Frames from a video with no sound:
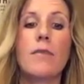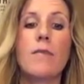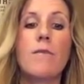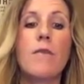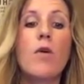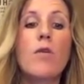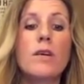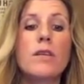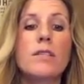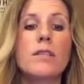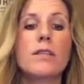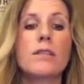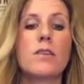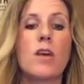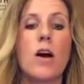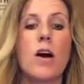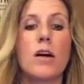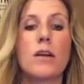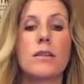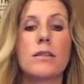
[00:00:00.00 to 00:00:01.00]
focuses
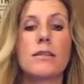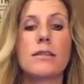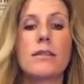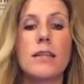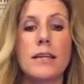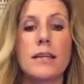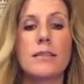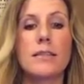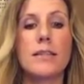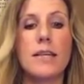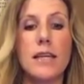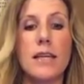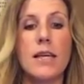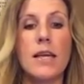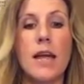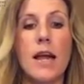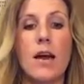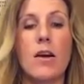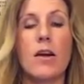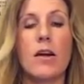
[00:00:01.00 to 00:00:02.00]
on 6
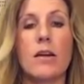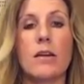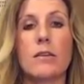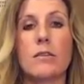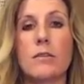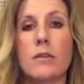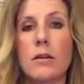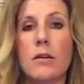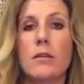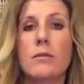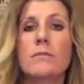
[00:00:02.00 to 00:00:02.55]
key areas.